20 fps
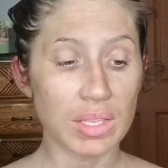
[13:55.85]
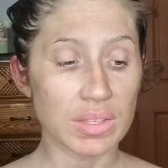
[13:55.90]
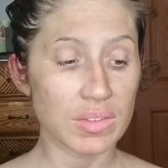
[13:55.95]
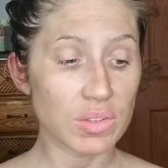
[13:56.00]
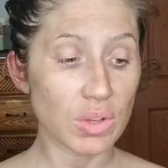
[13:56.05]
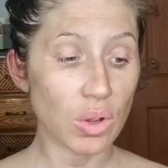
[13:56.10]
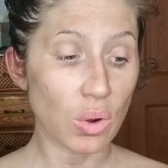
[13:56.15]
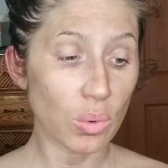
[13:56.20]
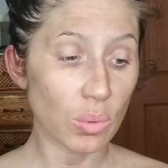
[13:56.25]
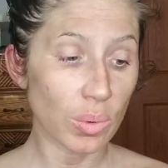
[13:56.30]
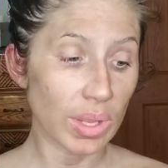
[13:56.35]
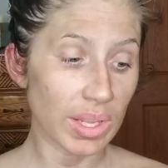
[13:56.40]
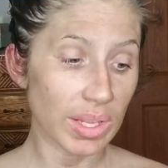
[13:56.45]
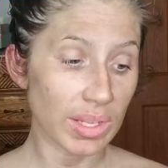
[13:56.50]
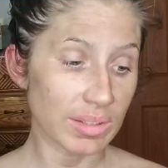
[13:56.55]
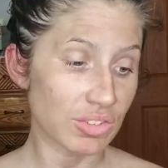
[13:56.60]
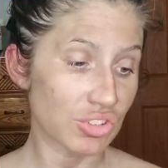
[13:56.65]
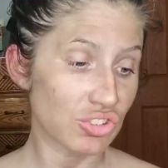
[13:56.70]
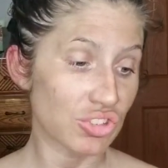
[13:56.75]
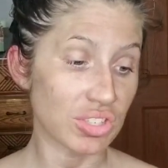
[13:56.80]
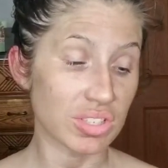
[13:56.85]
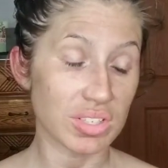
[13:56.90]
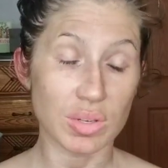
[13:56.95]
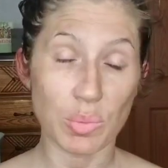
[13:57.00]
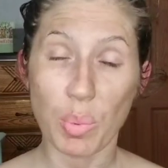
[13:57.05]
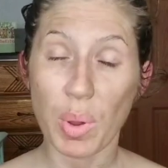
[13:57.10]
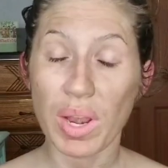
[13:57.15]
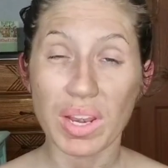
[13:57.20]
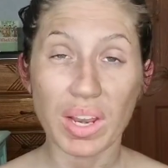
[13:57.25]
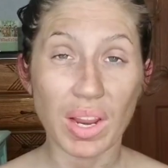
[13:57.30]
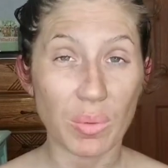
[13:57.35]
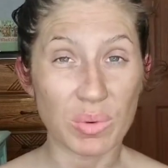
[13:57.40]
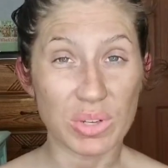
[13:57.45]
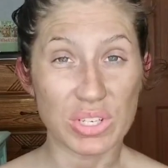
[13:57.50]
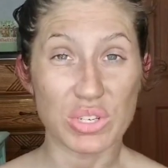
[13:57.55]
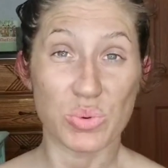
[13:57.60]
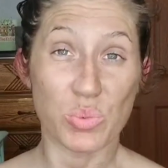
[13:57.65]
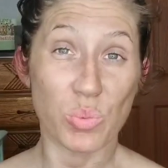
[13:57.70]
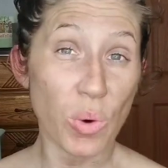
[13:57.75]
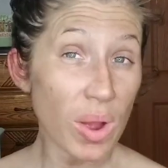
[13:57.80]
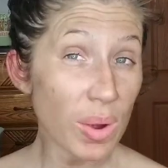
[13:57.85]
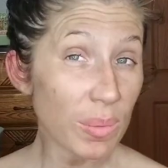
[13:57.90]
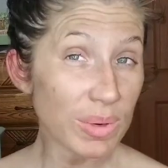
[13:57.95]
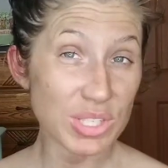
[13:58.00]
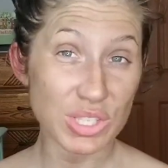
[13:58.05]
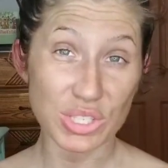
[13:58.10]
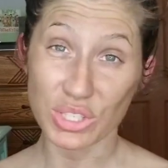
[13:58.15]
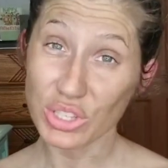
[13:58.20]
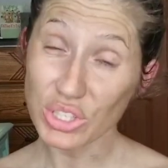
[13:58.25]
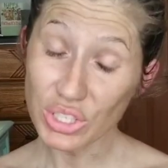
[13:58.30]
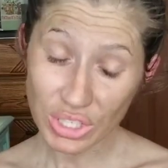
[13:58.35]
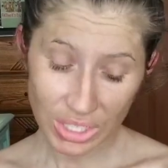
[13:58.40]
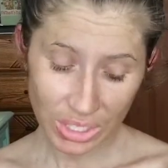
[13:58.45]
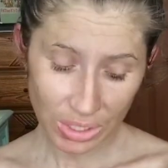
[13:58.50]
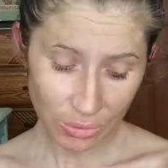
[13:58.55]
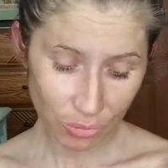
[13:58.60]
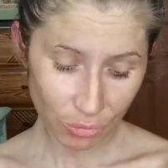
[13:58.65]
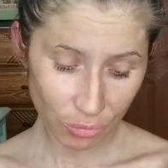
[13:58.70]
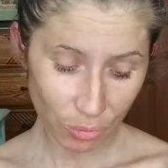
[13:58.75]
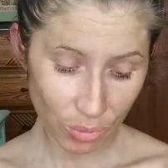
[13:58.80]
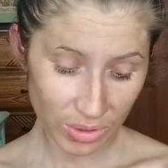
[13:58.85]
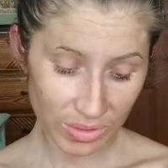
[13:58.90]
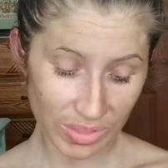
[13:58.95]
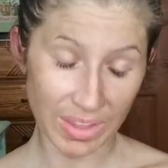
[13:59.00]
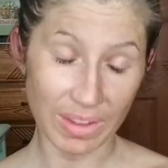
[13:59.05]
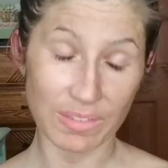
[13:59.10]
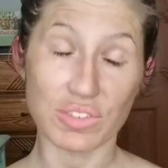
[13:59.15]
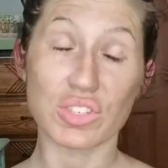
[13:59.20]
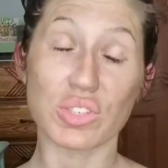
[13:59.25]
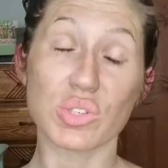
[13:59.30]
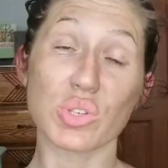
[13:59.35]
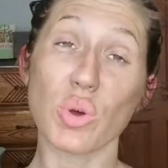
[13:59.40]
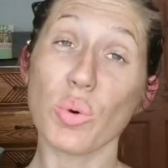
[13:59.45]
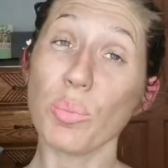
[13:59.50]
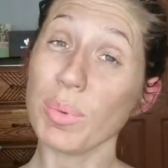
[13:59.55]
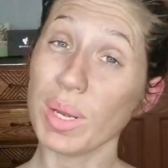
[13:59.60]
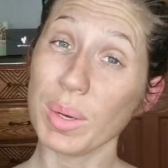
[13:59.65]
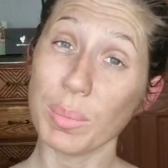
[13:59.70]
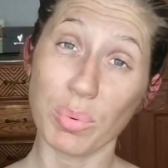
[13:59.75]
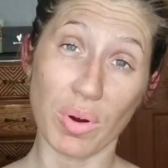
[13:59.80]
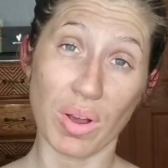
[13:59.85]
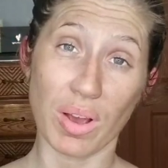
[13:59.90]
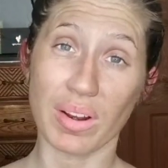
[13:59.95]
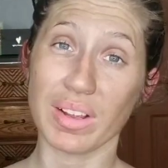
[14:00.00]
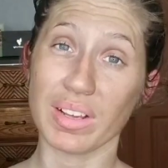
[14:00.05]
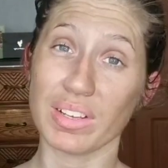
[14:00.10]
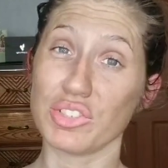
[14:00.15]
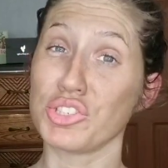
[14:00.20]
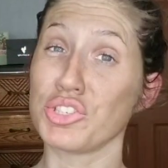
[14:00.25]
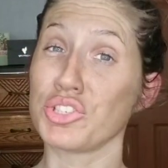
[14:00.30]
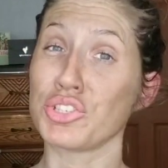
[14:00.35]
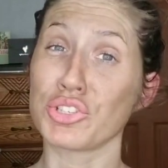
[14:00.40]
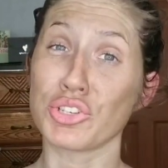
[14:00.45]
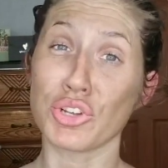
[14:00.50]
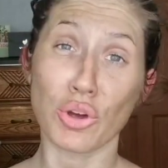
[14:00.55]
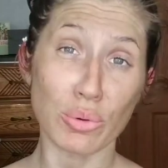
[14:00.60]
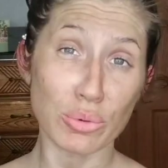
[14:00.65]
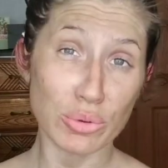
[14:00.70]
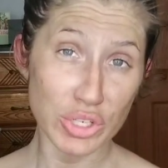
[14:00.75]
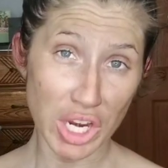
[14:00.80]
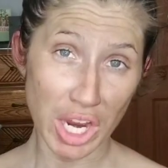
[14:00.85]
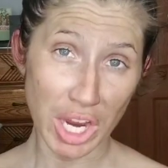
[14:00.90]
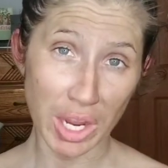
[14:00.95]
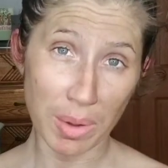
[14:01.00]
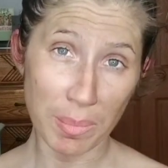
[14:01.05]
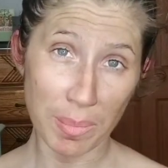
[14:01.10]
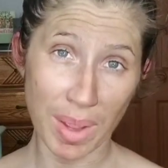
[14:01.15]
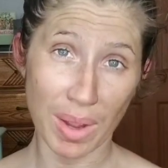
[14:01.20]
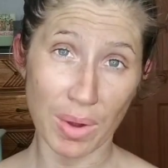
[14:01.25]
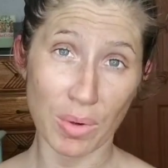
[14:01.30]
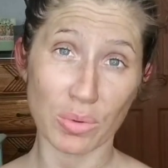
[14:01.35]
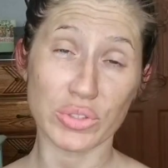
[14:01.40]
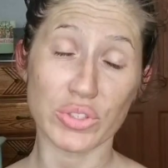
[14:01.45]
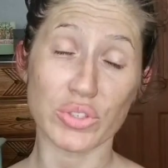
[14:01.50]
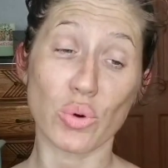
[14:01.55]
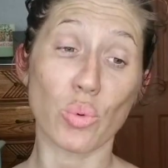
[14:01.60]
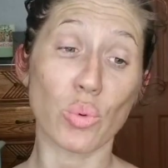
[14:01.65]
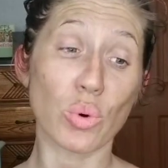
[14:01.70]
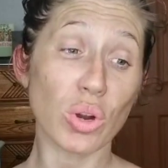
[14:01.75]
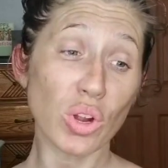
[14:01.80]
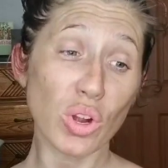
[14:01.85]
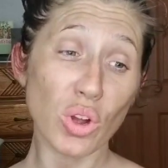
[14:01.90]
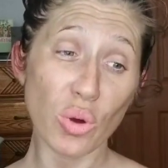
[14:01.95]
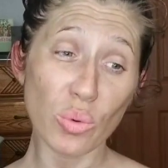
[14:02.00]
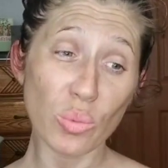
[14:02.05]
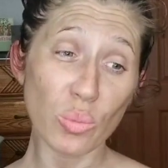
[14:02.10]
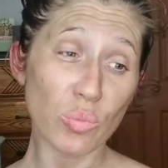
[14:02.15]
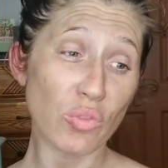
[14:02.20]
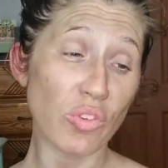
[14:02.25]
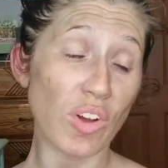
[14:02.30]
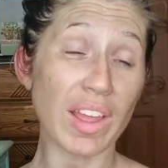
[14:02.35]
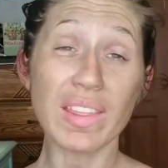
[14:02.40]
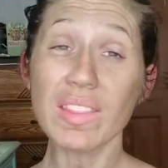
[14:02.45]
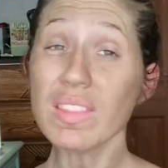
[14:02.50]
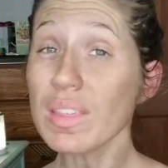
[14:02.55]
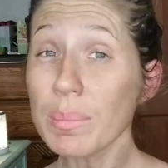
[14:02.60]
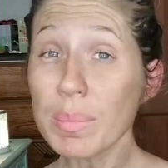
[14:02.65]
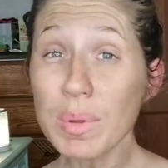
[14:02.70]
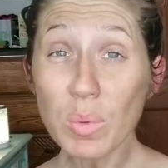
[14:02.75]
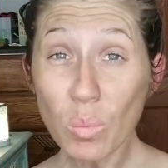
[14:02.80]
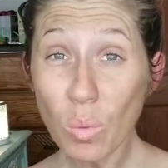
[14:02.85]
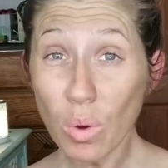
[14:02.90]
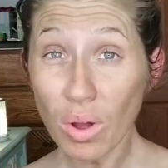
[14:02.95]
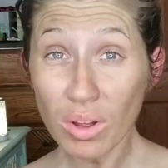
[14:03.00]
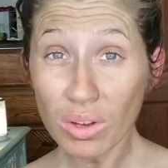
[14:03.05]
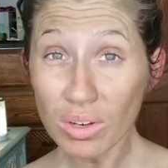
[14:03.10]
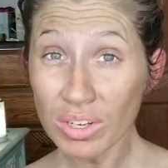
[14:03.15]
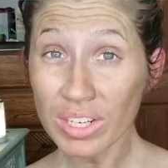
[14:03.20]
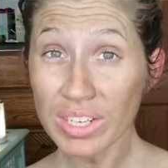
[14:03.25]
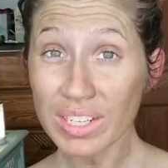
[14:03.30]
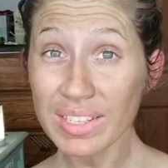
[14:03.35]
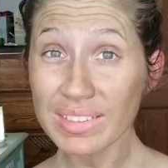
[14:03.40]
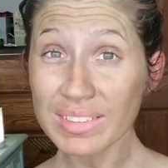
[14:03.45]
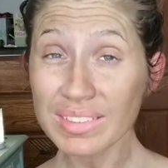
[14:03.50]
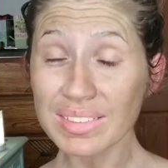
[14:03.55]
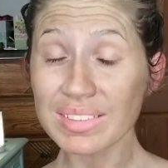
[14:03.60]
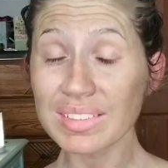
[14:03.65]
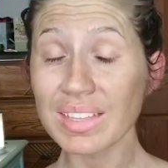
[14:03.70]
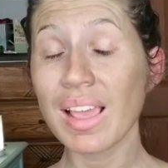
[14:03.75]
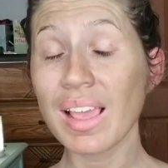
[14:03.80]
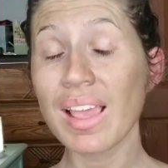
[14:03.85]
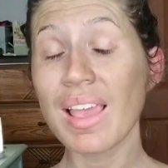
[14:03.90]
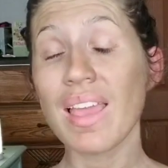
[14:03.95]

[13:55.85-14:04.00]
So it's just depending on what you want, what you're looking for. They have so many products. Just go check them out, or go find them in Walgreens.